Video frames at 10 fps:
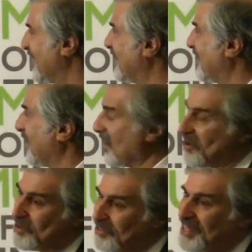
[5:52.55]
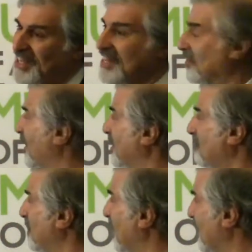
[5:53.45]
so that's how it got
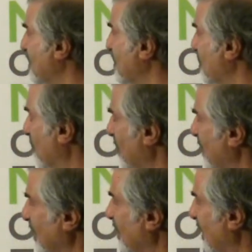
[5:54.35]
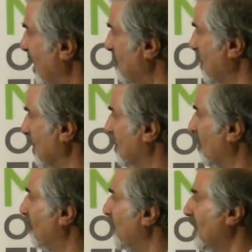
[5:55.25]
to be 101 objects.
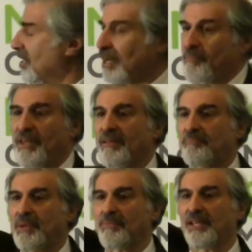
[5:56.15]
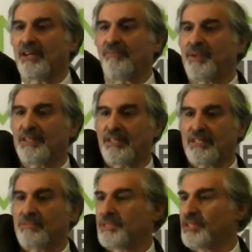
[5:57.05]
So uh, people here have been to
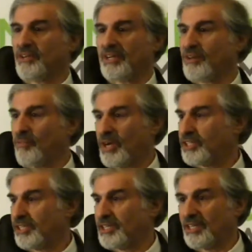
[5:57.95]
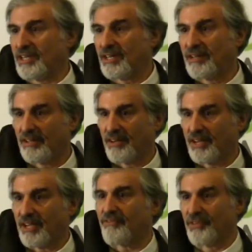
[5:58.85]
the Smithsonian in Washington.
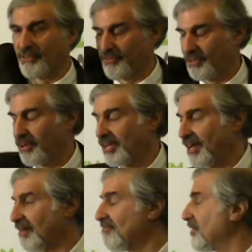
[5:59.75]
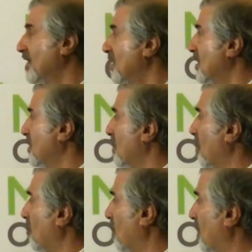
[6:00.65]
Okay, a few of you. Okay.
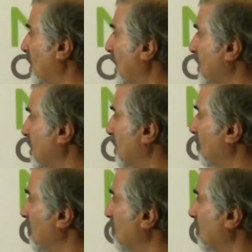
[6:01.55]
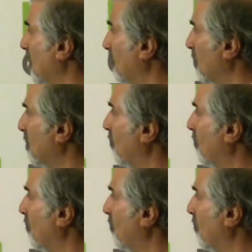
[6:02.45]
So uh, as I said, you know, most